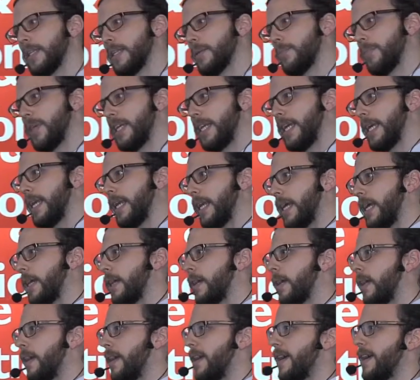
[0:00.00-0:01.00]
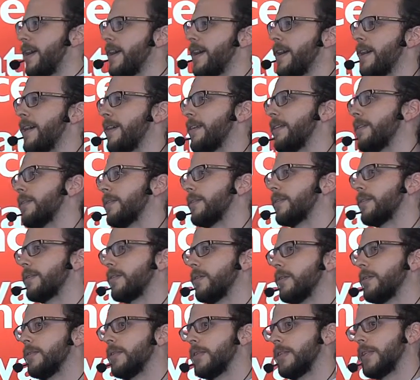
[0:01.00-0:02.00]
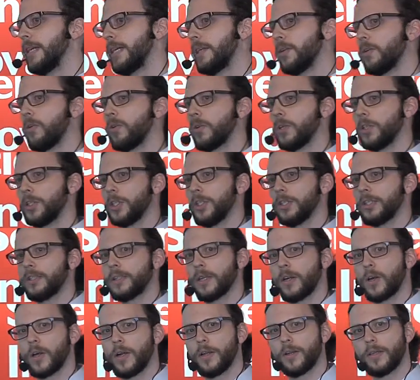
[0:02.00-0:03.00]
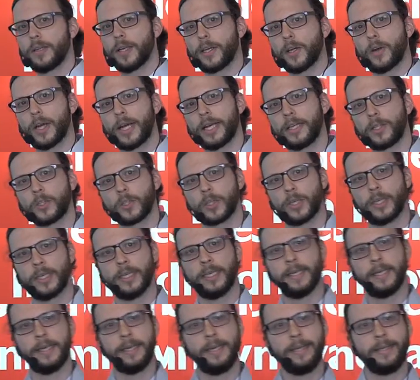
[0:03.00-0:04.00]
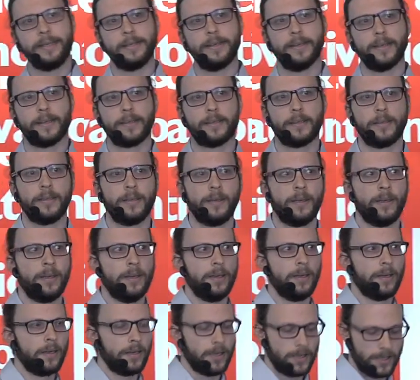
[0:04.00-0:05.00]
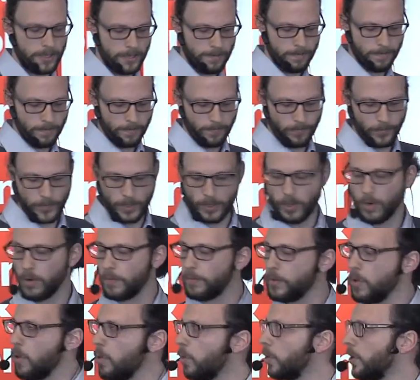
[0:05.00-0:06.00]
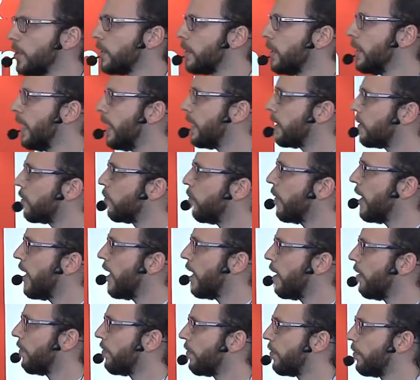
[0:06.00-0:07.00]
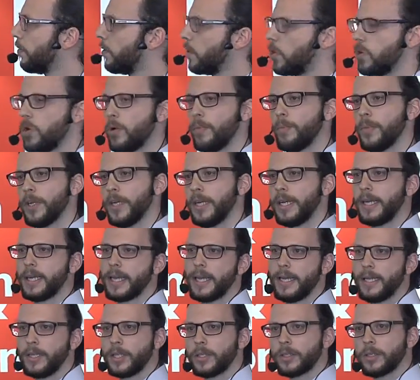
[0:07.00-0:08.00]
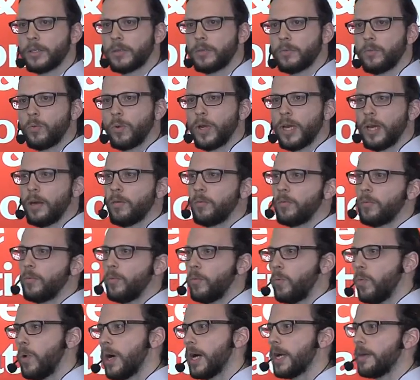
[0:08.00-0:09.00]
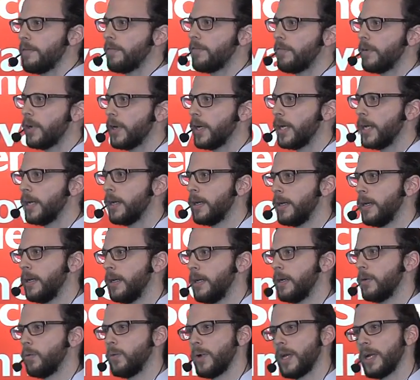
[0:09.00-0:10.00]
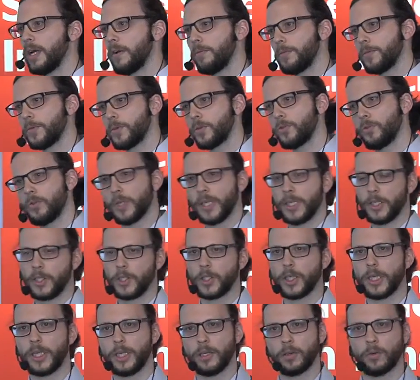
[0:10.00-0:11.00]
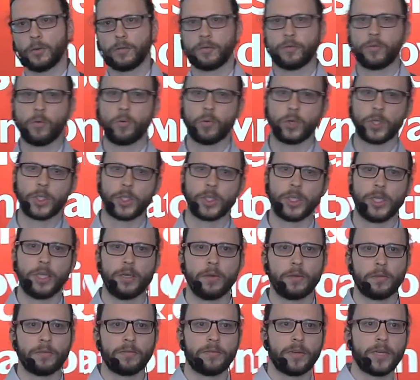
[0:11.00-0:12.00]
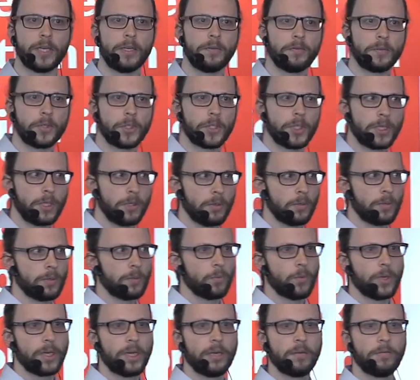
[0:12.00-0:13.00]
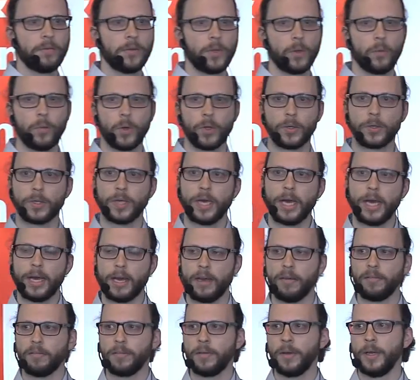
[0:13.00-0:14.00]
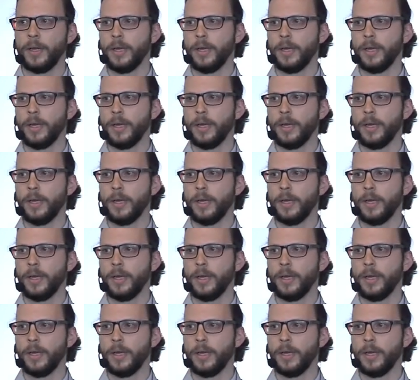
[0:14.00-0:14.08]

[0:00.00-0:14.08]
the beginning and the technologies that are actually needed. Of course, yes, we have communication, we have Wi-Fi, we have 3G or 4G or 5G or whatever you want to have.